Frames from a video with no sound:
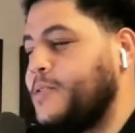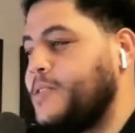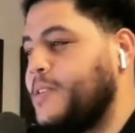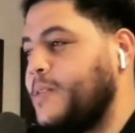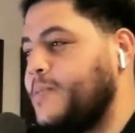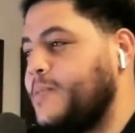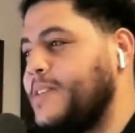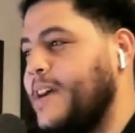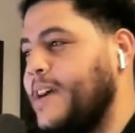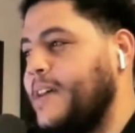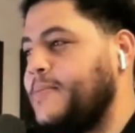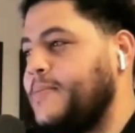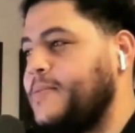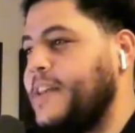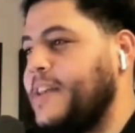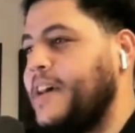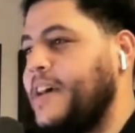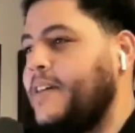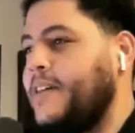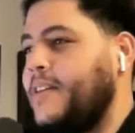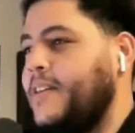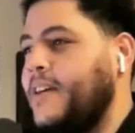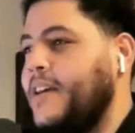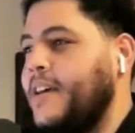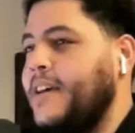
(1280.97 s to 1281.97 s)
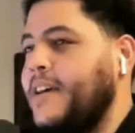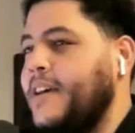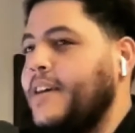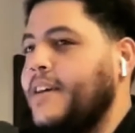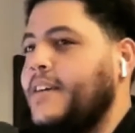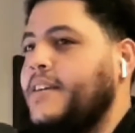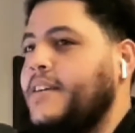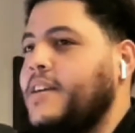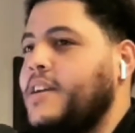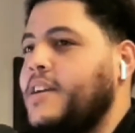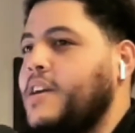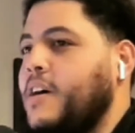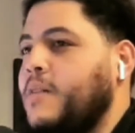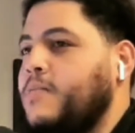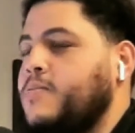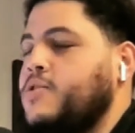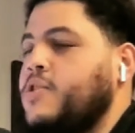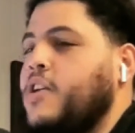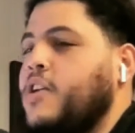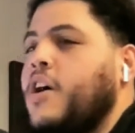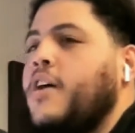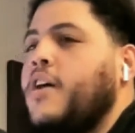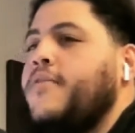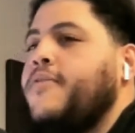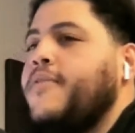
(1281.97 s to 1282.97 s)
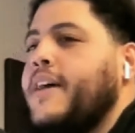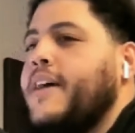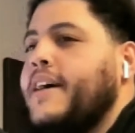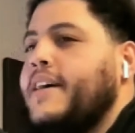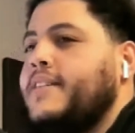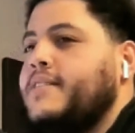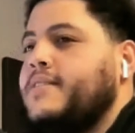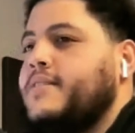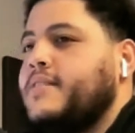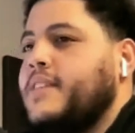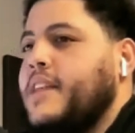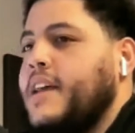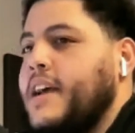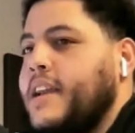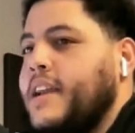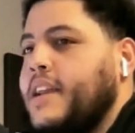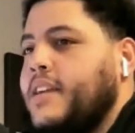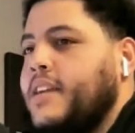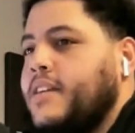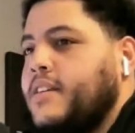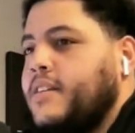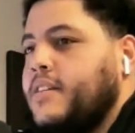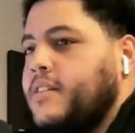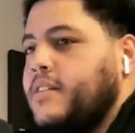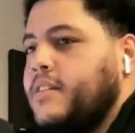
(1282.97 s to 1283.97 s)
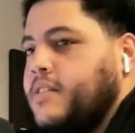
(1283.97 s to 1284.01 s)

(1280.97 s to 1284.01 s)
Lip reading: sometimes that comes off as like